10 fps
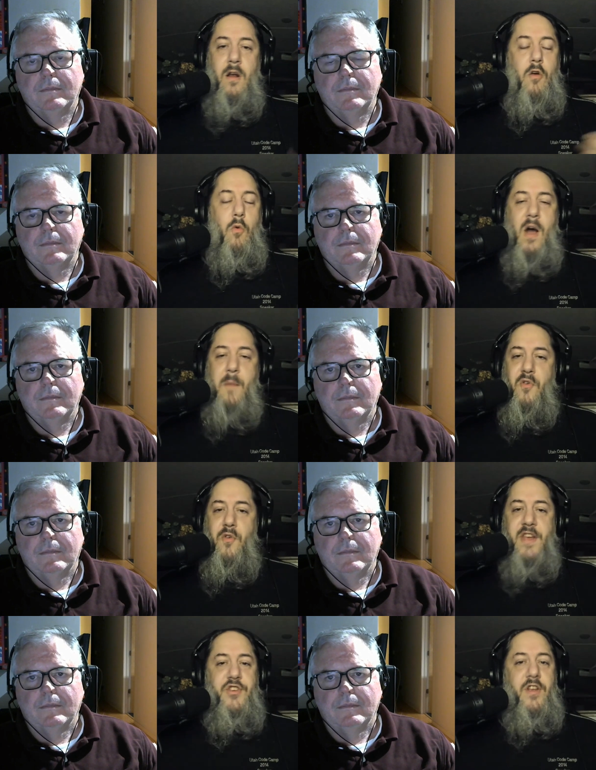
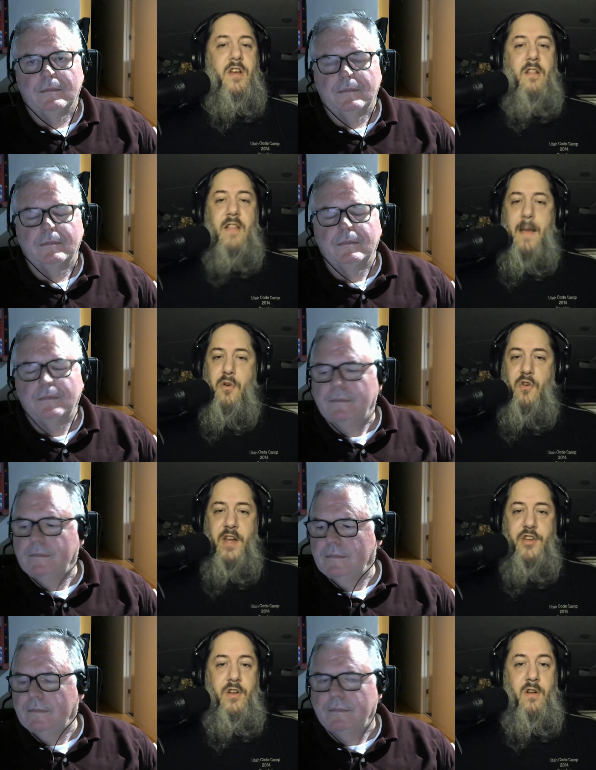Speaker 1: Cooperation,
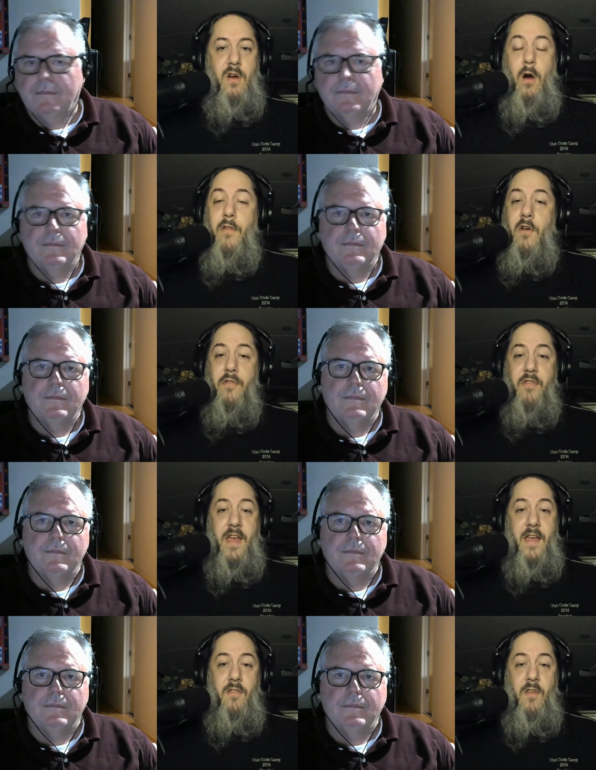collaboration, all those
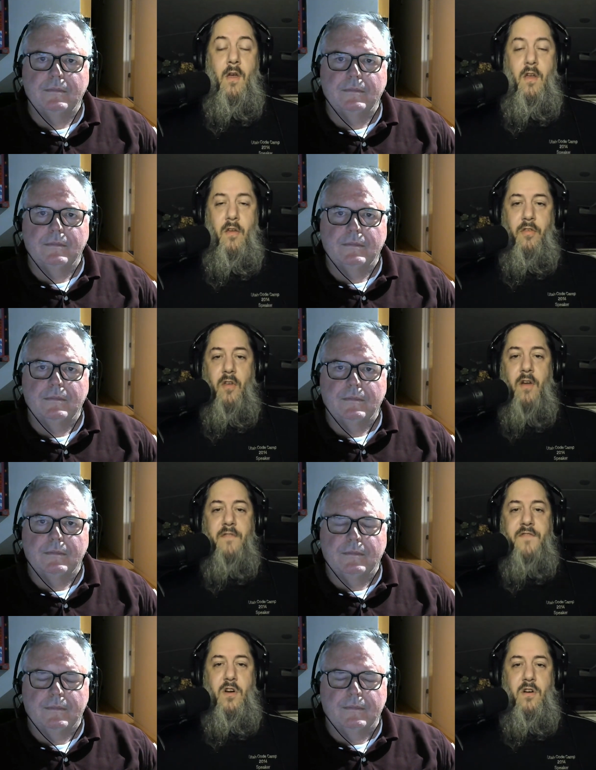things
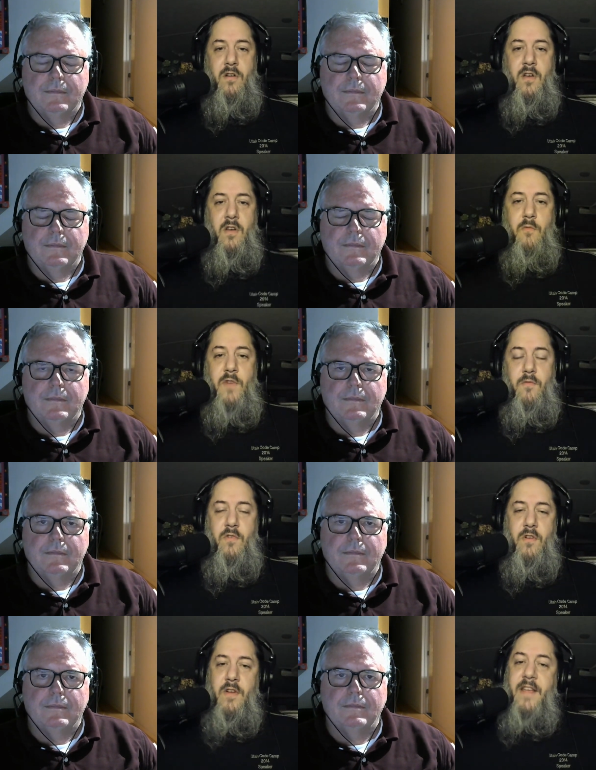suffer when
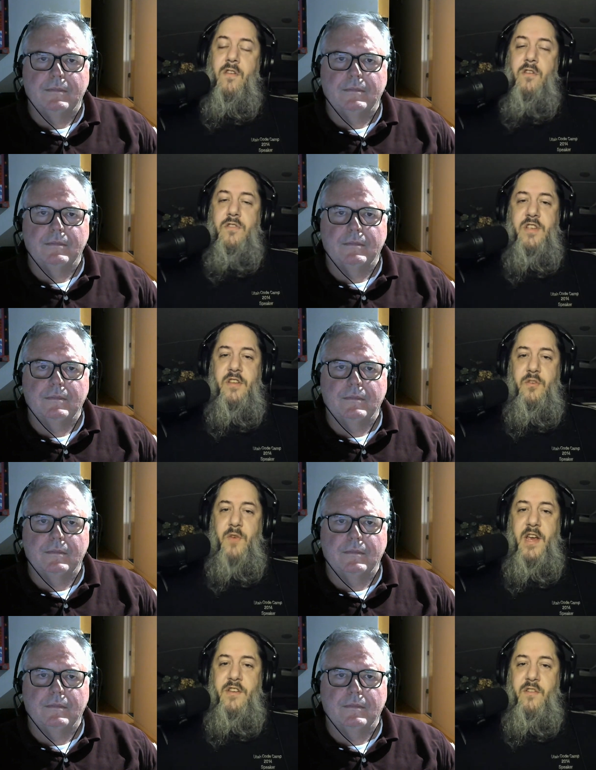we're in those
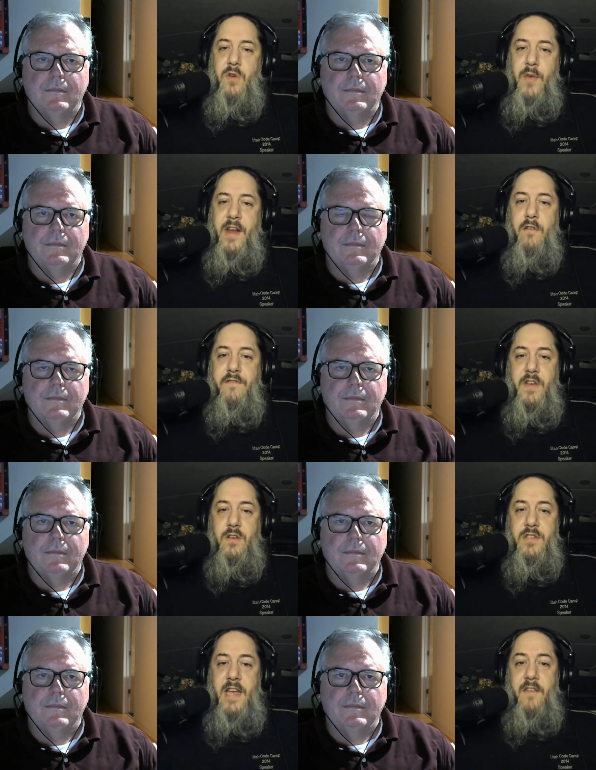situations where we don't feel
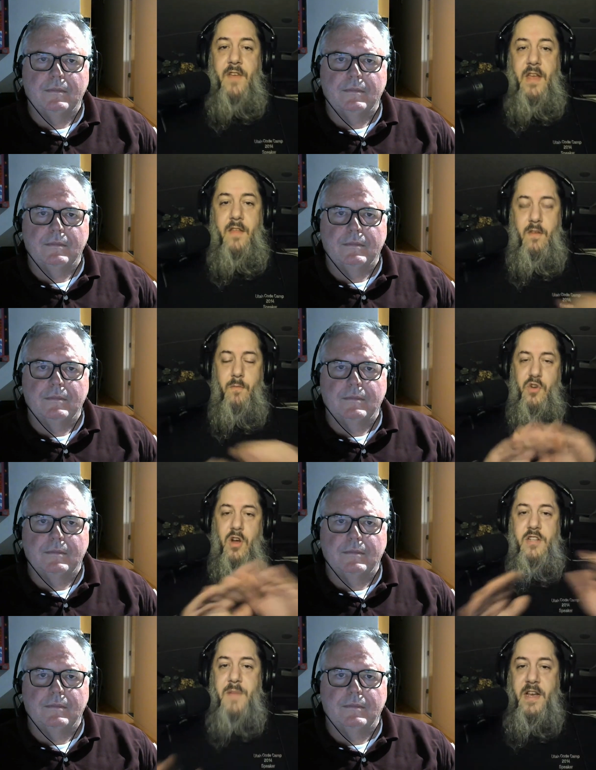safe in the
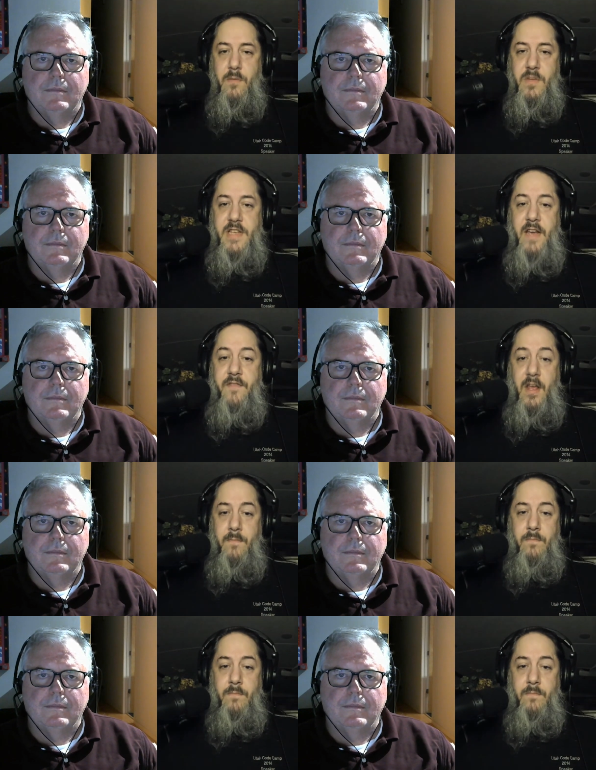broad spectrum of safety.